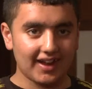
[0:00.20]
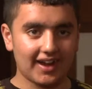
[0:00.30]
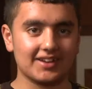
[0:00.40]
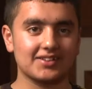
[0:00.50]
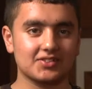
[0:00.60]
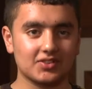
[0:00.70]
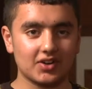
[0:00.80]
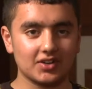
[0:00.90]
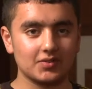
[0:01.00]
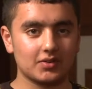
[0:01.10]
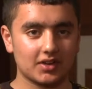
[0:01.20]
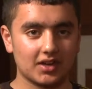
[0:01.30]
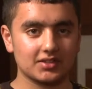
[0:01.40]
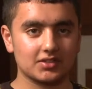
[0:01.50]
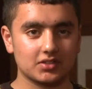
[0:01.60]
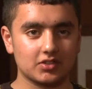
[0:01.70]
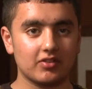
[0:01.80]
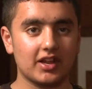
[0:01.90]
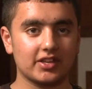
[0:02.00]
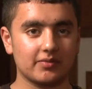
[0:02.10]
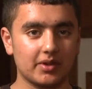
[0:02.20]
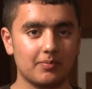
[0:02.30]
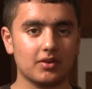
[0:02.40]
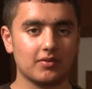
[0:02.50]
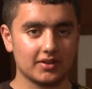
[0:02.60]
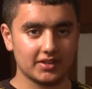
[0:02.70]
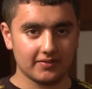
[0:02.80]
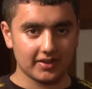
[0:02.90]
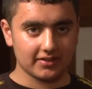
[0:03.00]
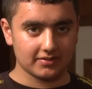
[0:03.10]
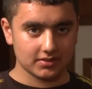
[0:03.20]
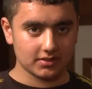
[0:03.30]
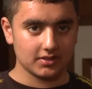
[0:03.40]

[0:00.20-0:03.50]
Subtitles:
How does God want us to let the people of other faiths?